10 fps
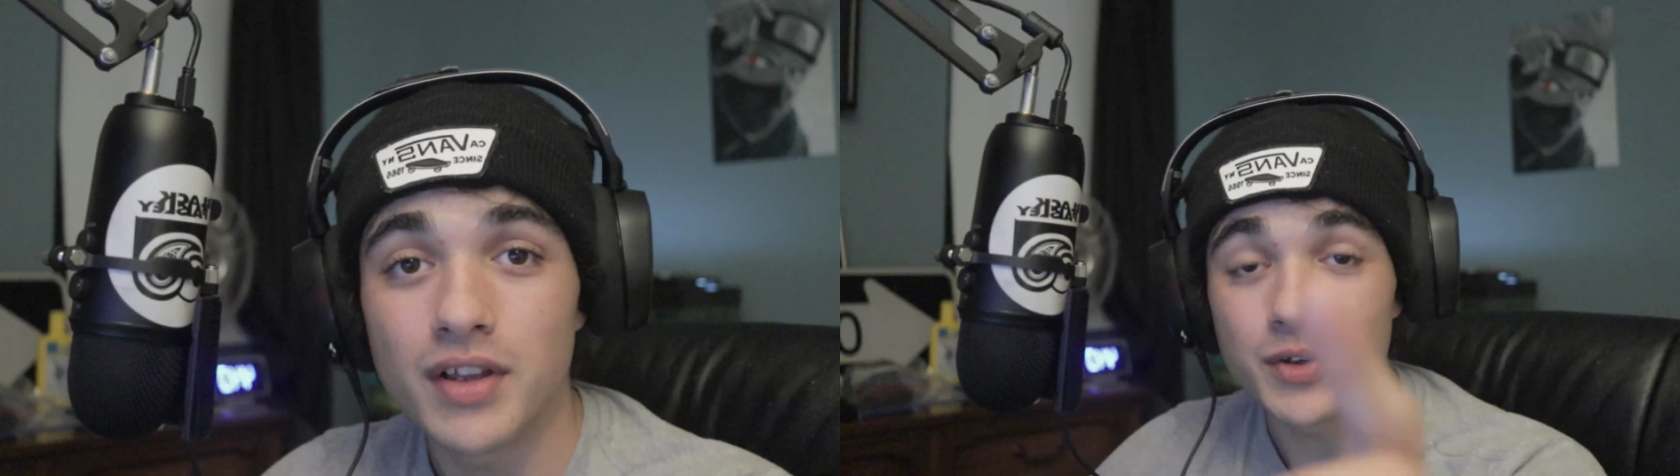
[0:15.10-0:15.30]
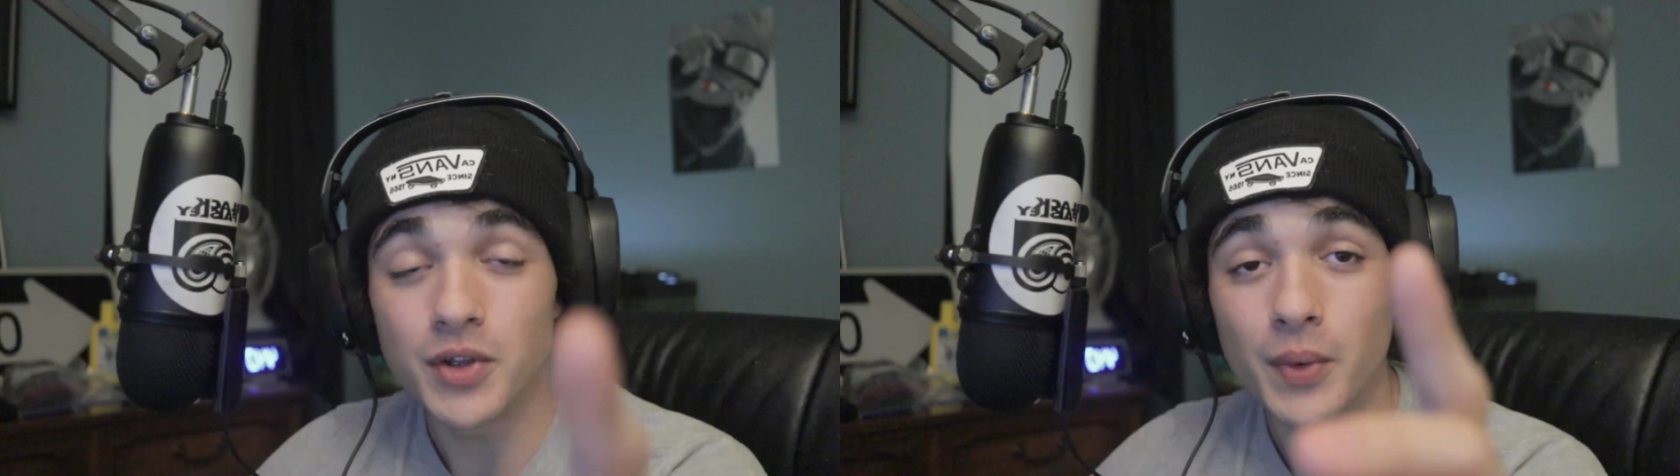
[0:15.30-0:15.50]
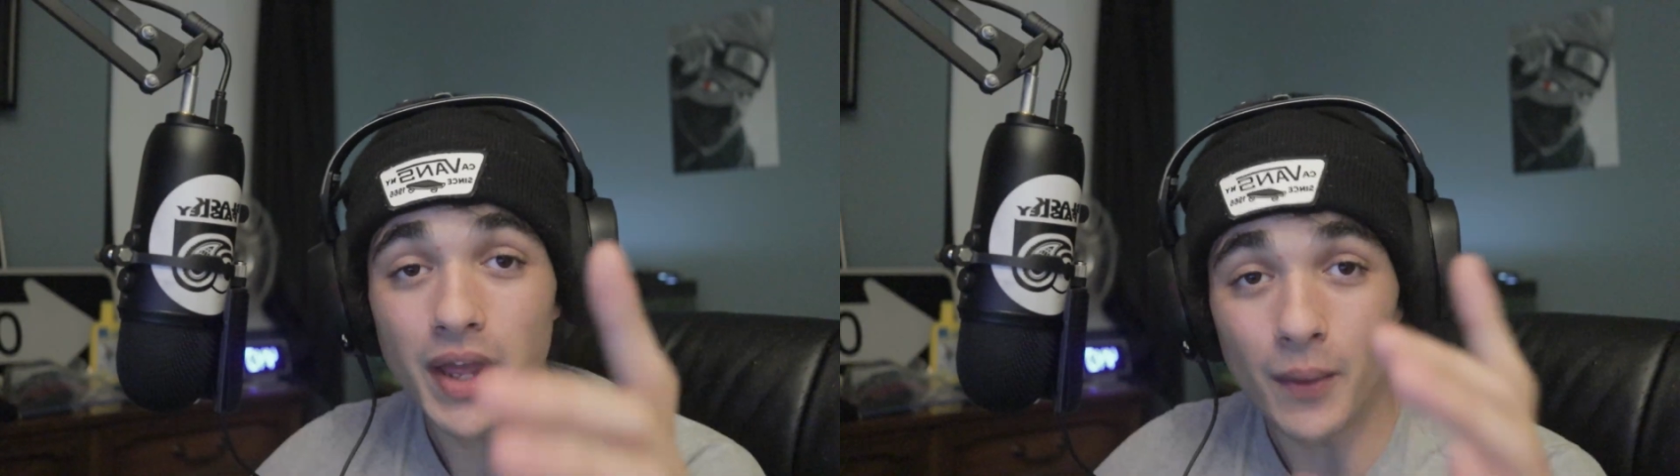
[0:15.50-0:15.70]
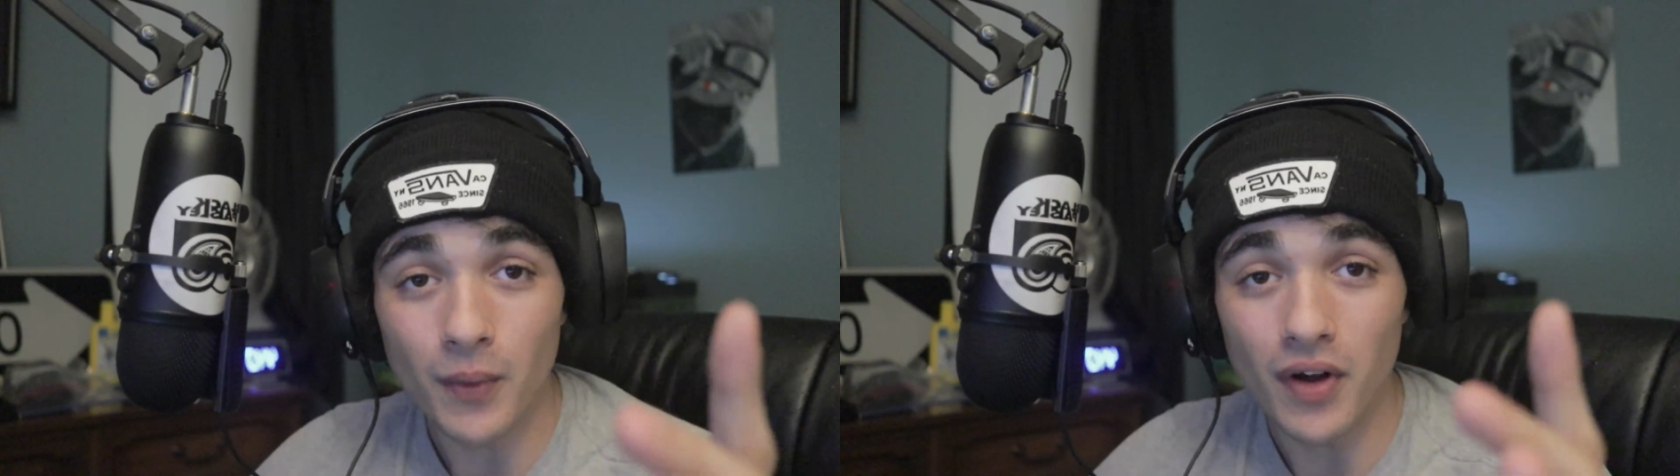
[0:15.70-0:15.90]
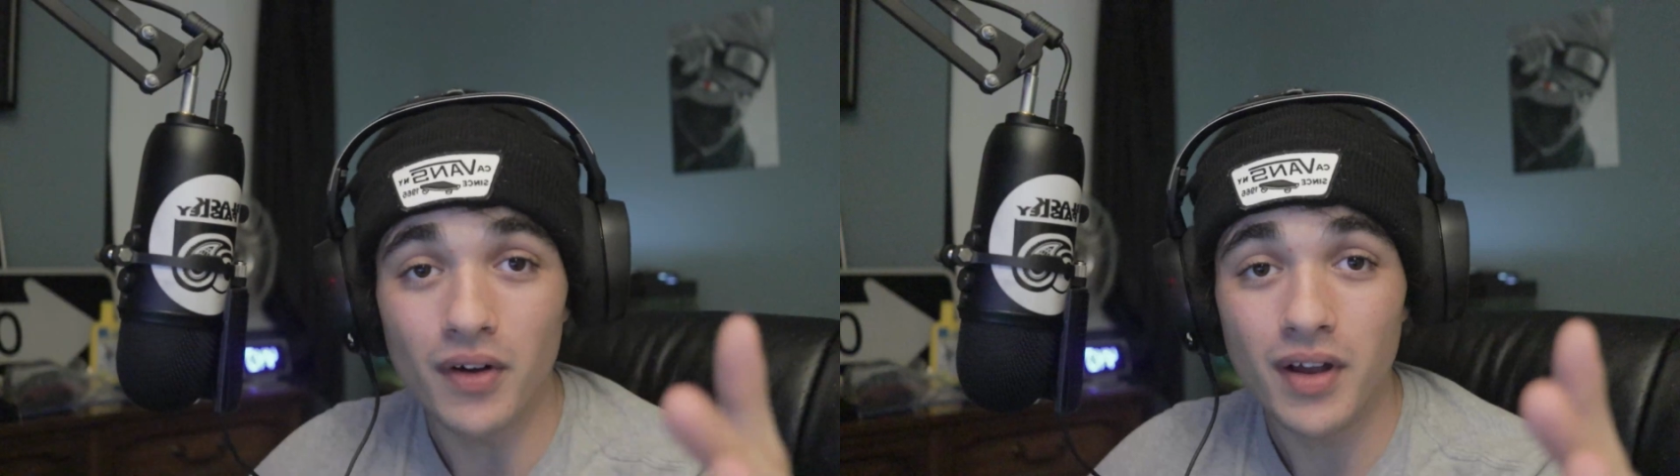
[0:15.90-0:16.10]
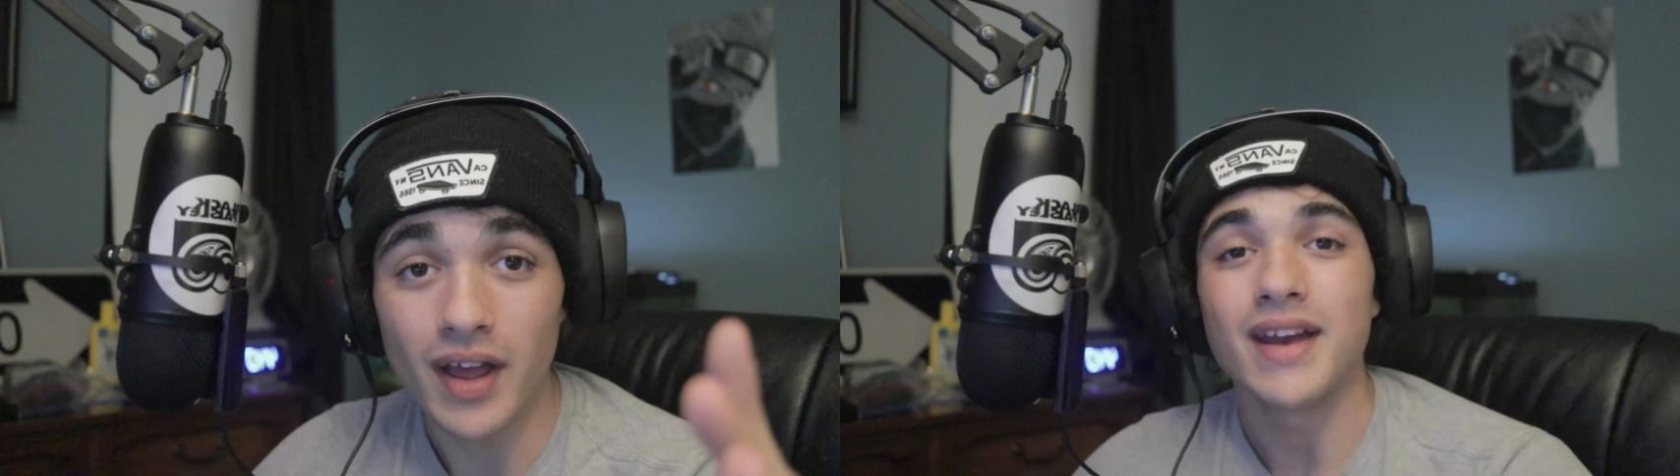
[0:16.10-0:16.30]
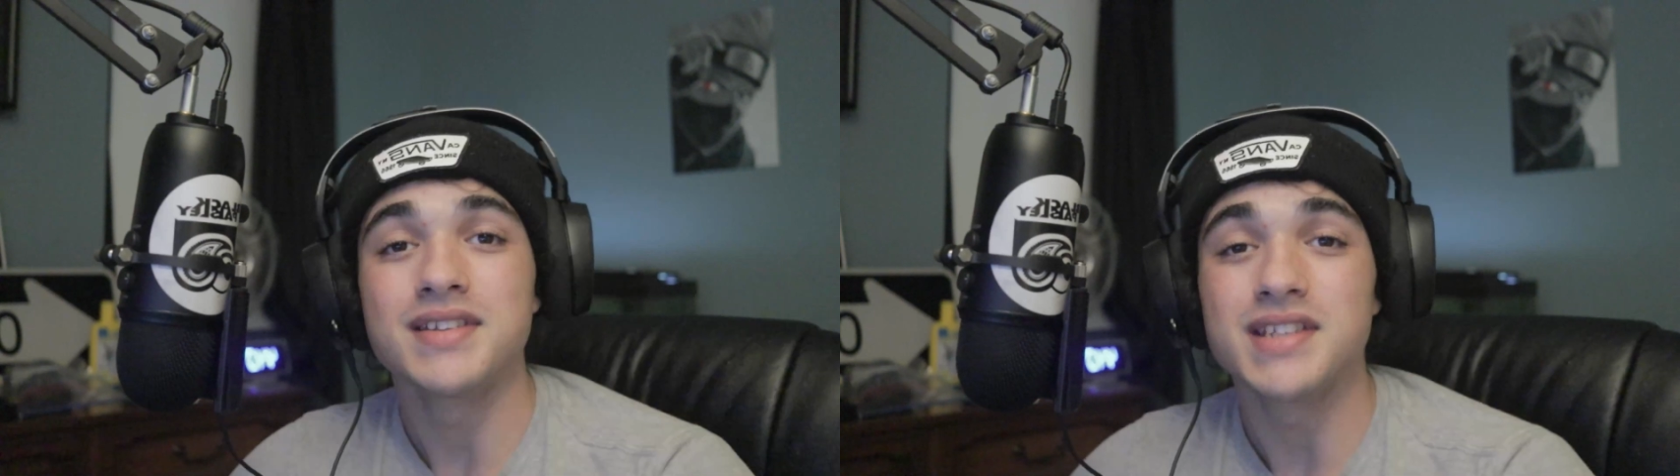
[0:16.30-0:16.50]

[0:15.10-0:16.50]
you're doing it wrong, and